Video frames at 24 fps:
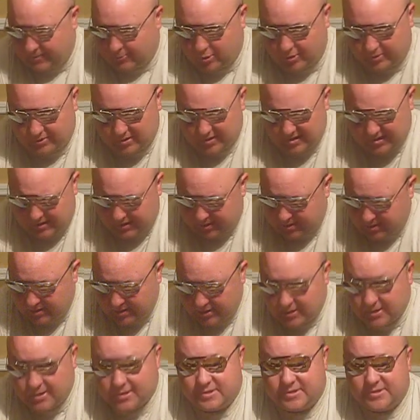with it.
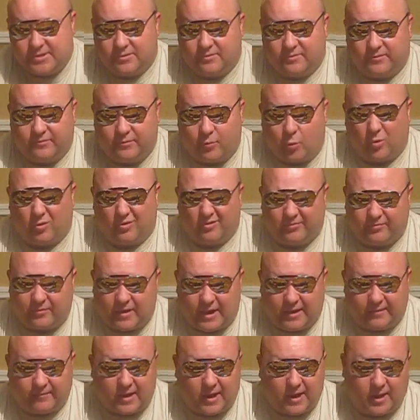I shoot 4 or
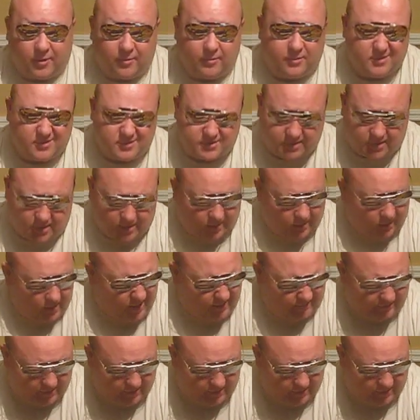5 hours, and I love